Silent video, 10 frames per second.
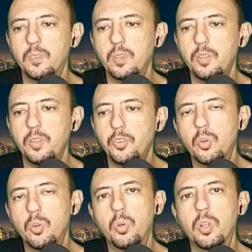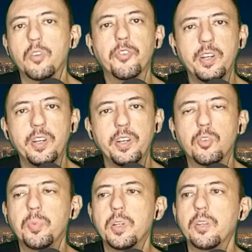if you can call it a friendly
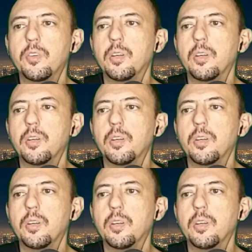split,